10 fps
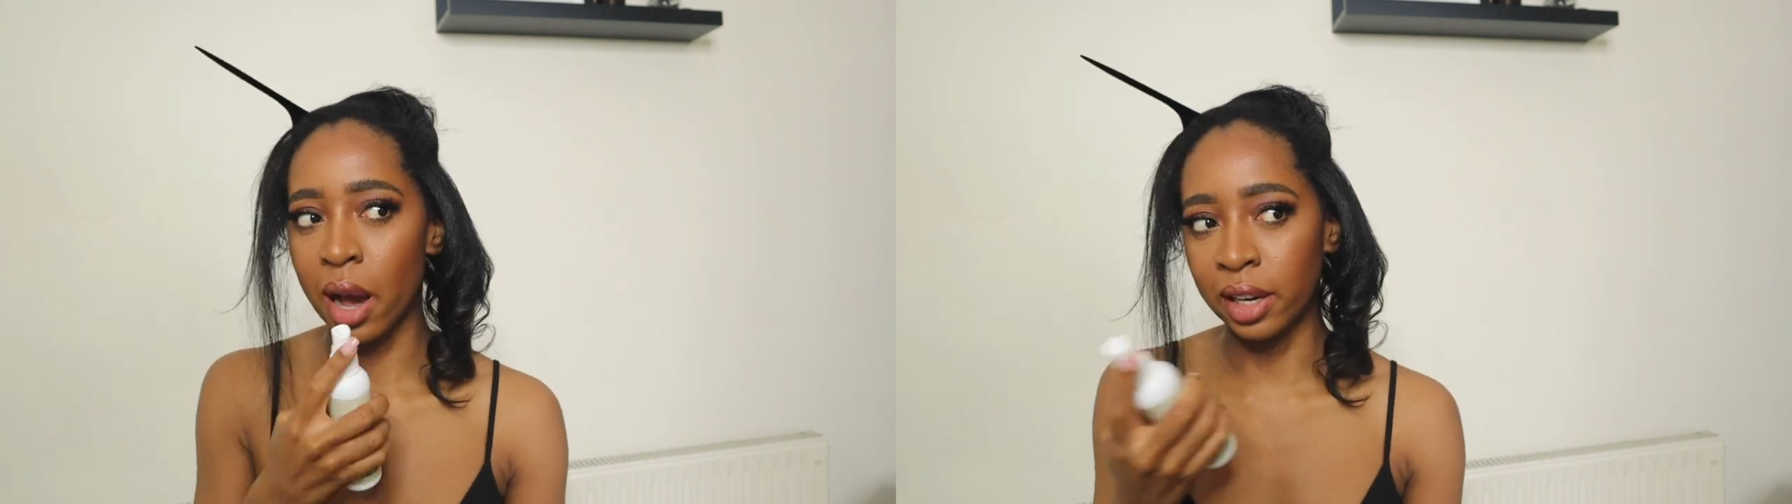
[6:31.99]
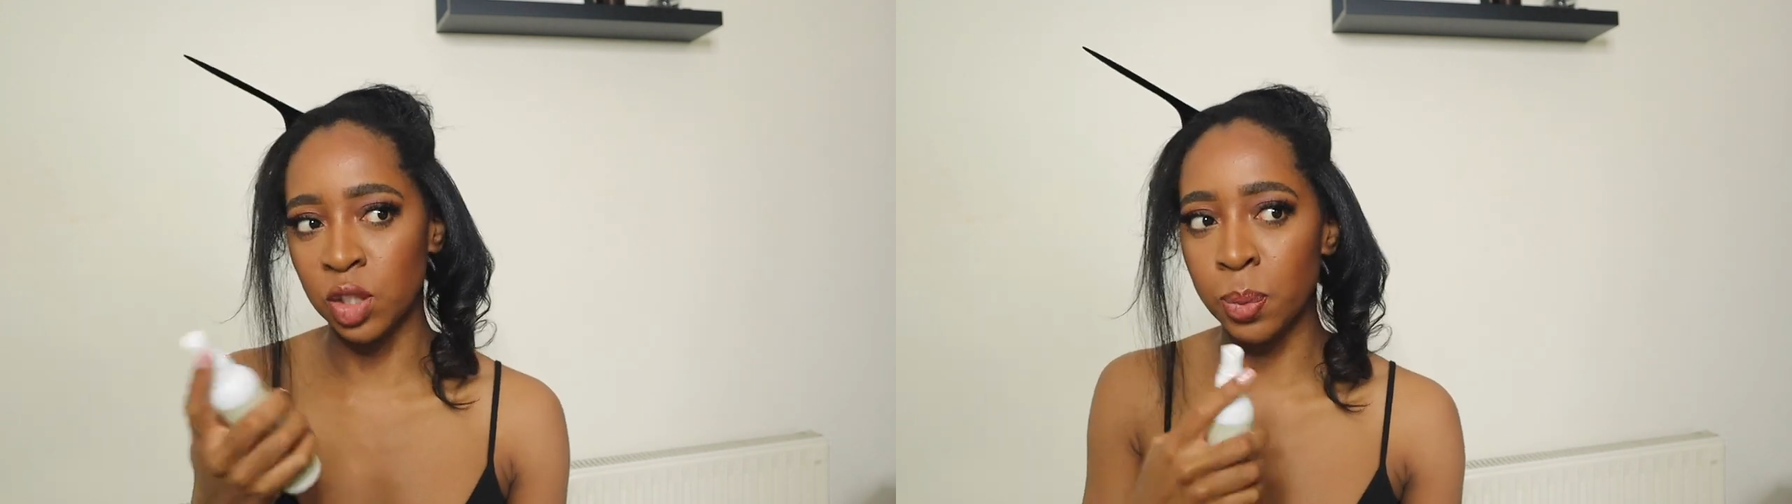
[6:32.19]

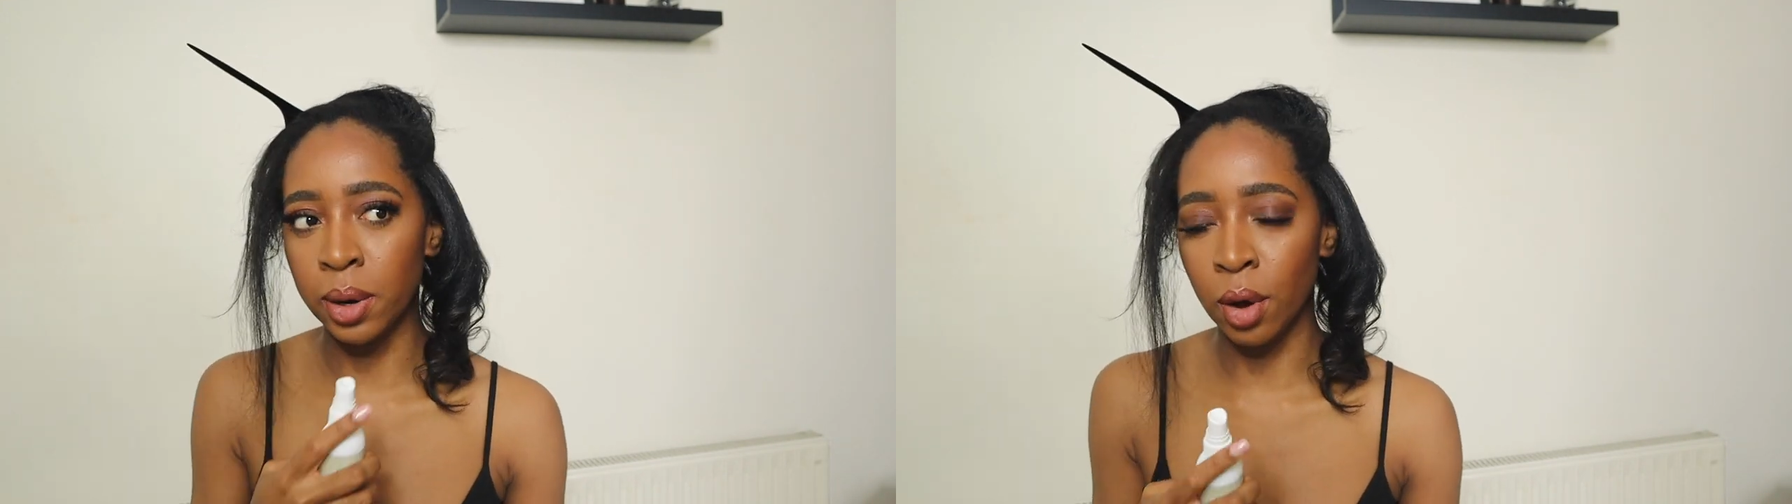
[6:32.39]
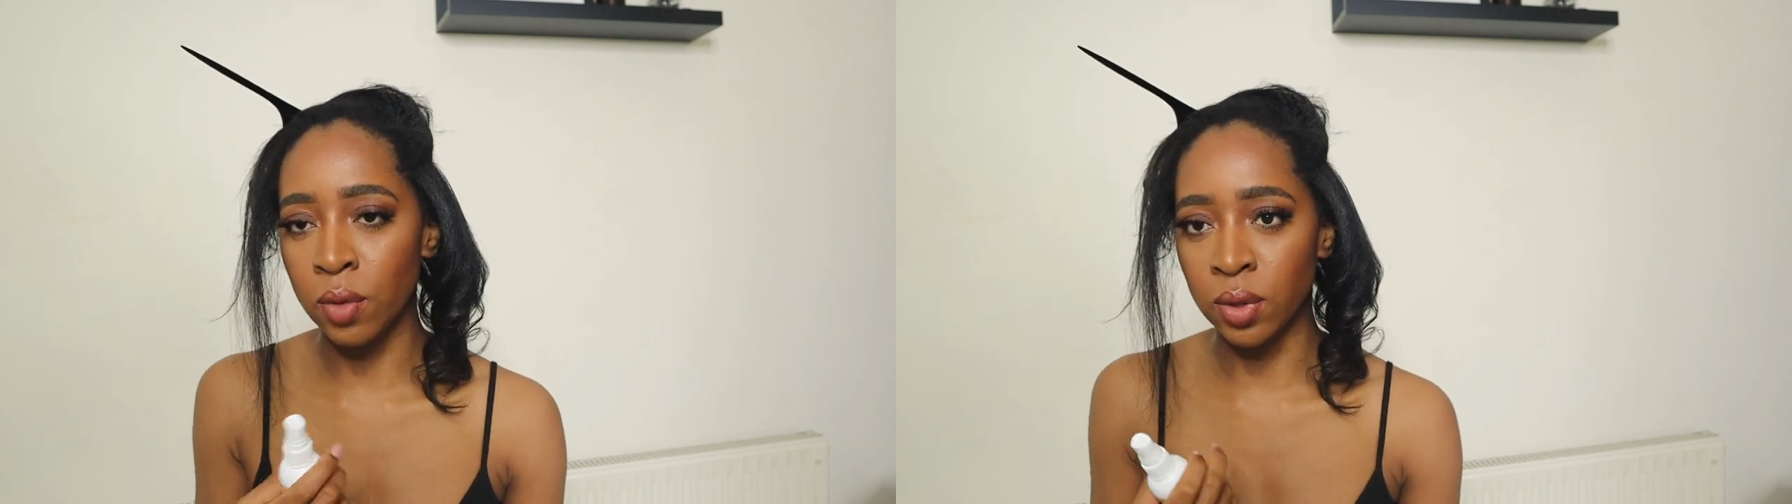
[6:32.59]
I can
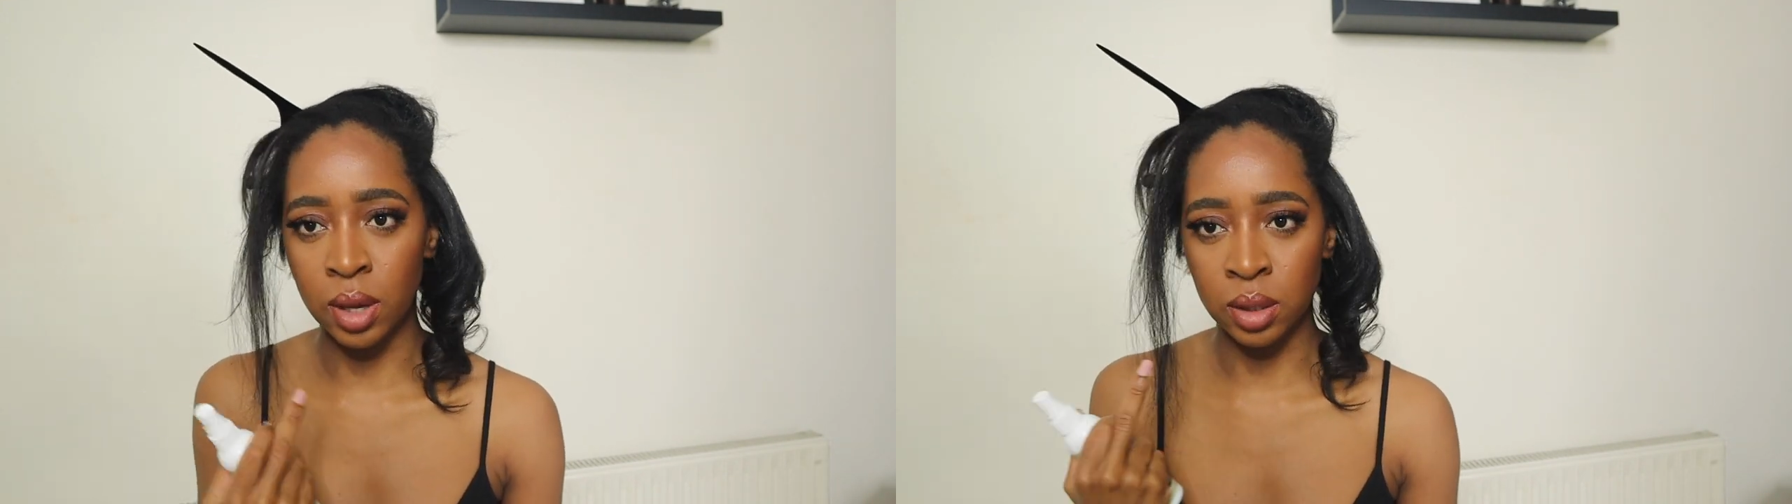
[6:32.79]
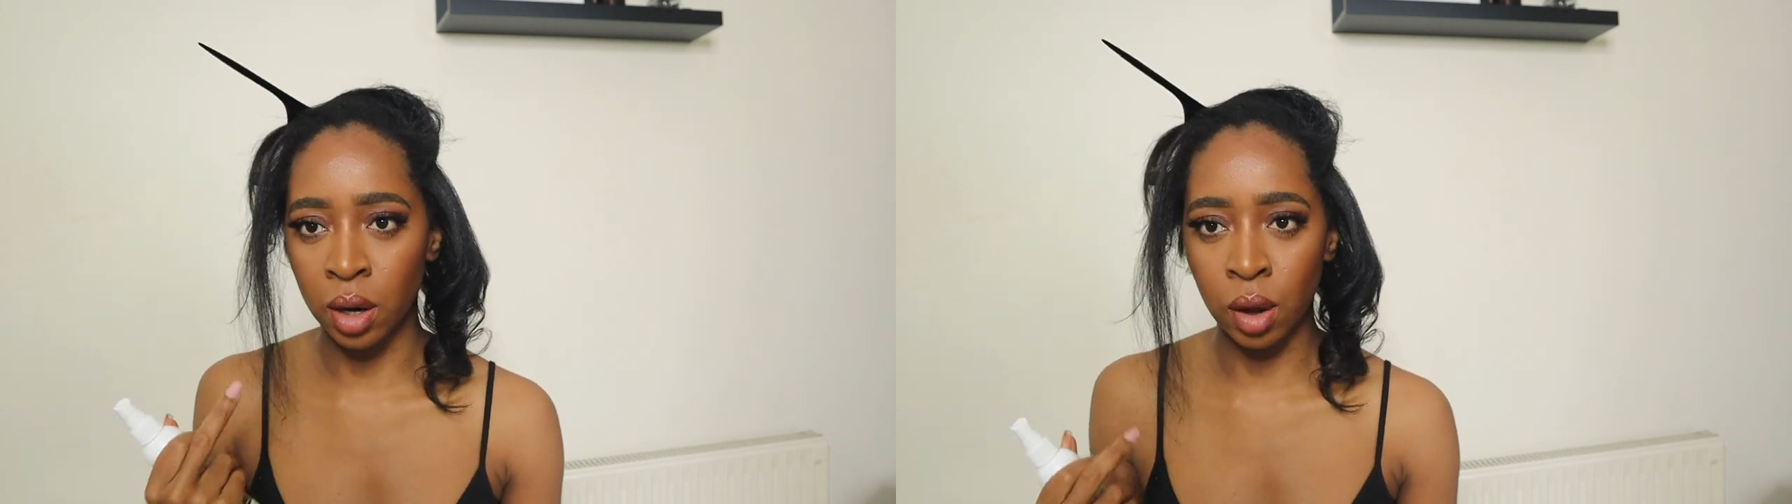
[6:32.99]
spray over
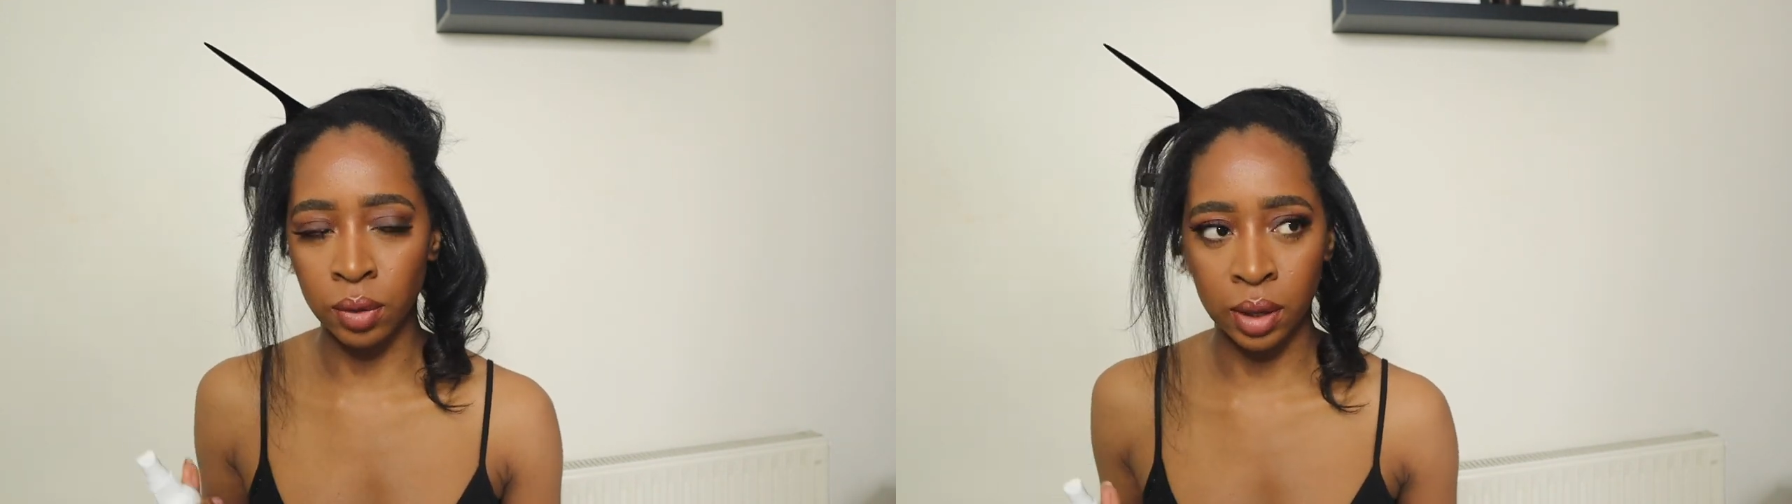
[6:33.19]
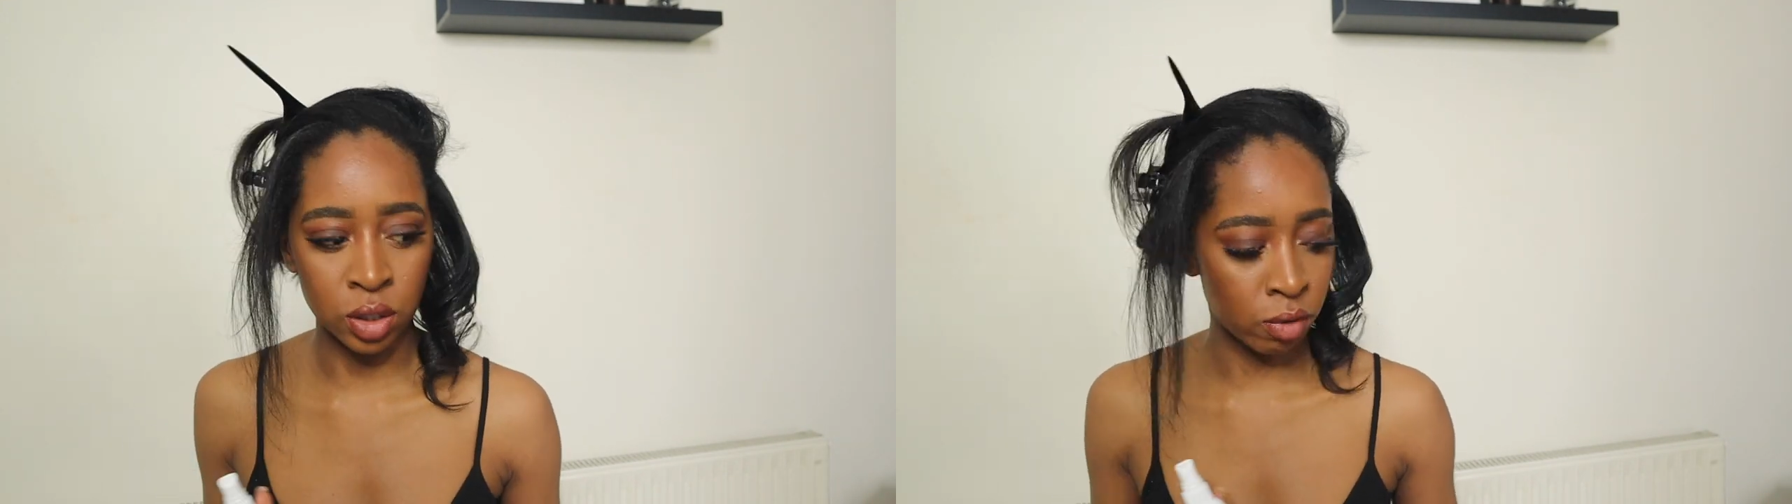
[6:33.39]
this and I don't
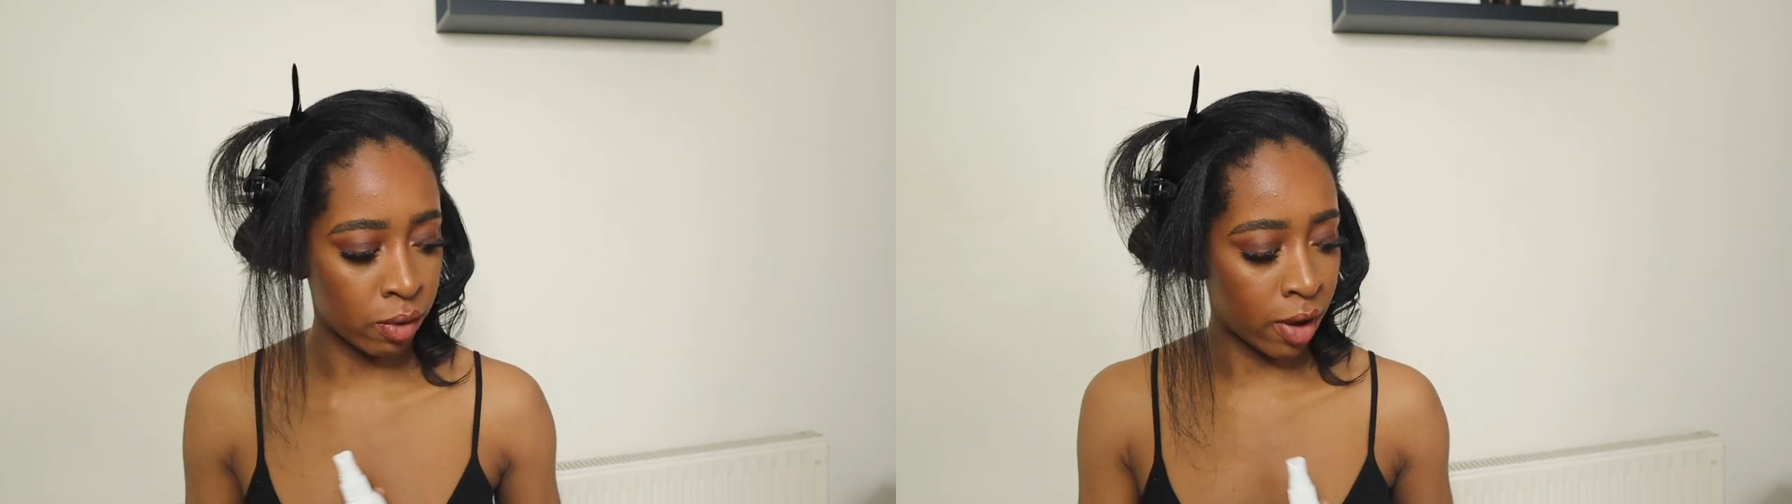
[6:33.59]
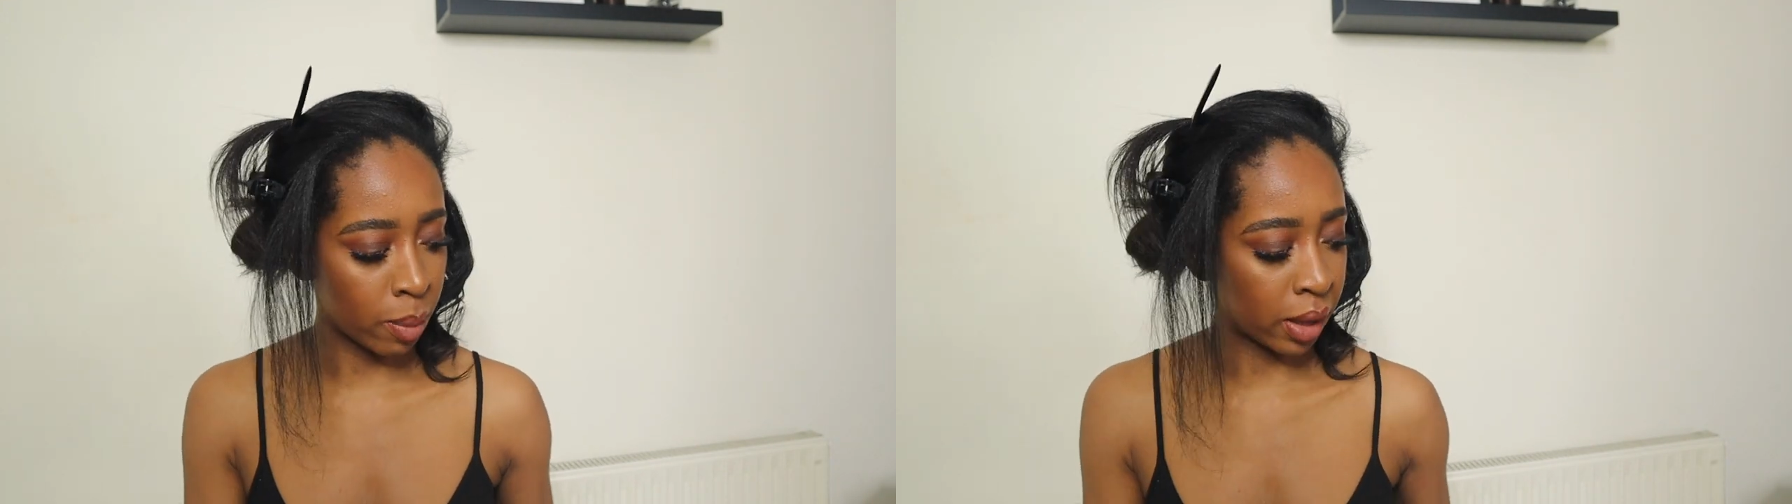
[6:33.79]
think it's gonna
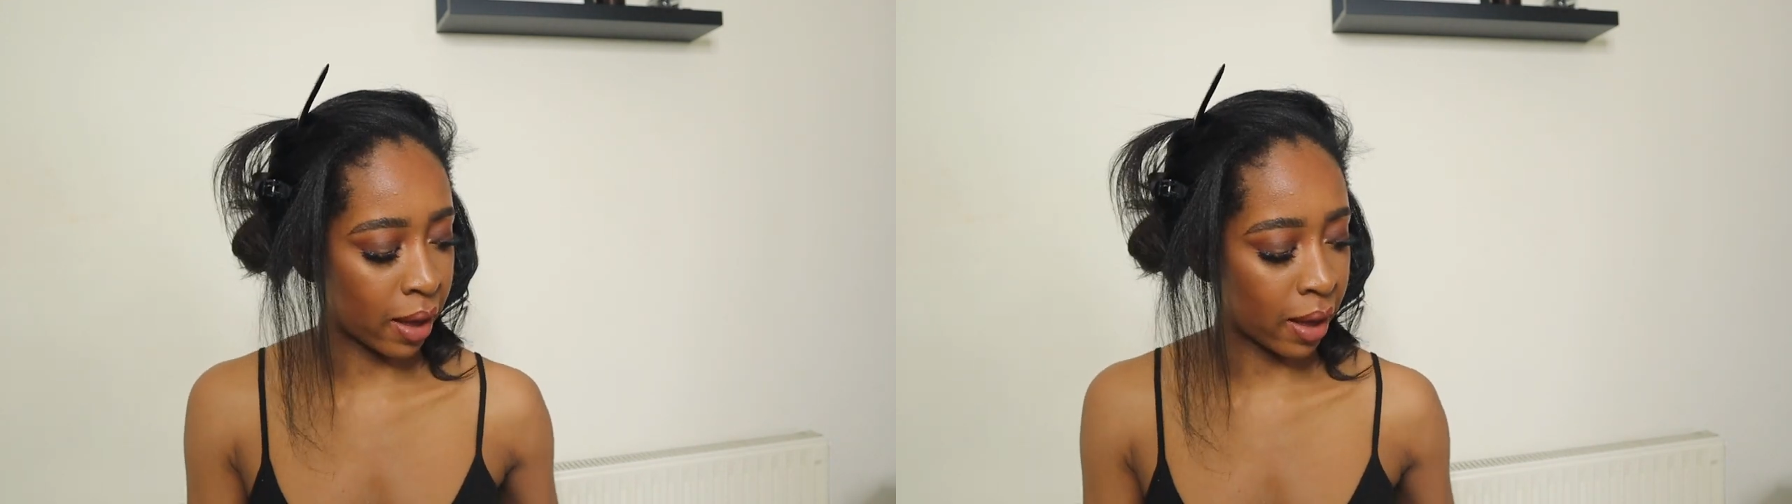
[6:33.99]
revert my